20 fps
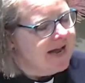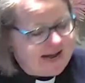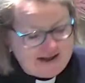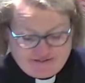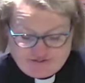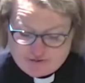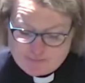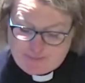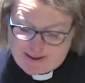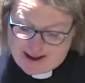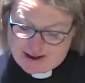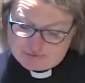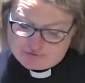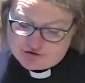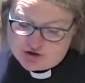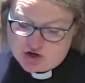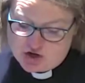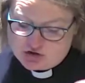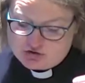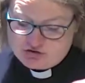It's
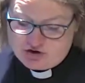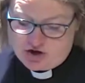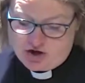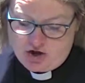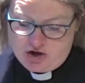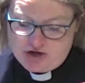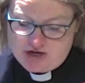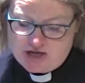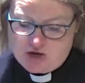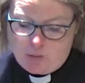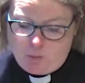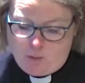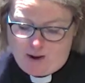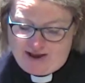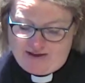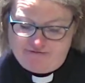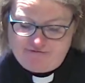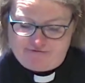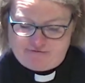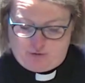about turning
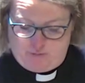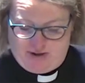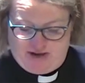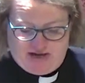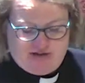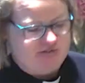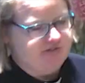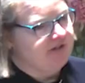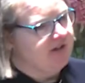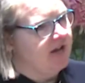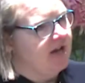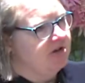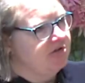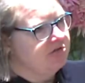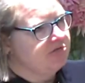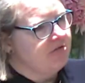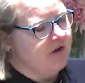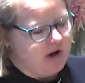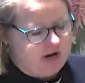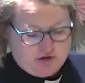away from it and
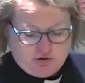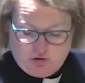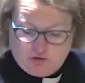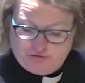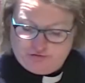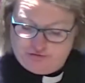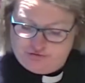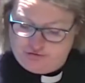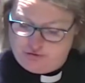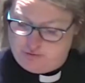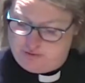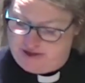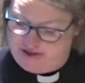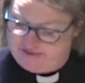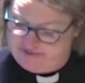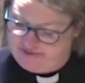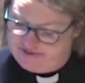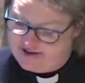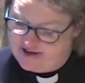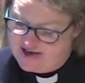trying not to do
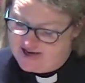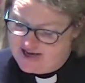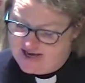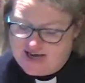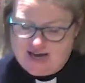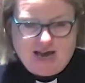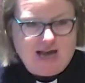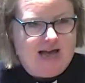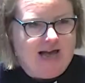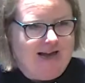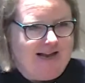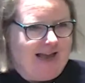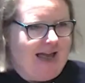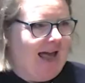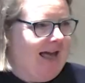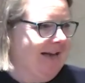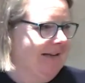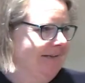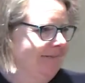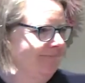it
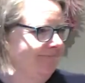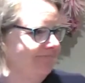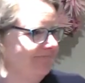again.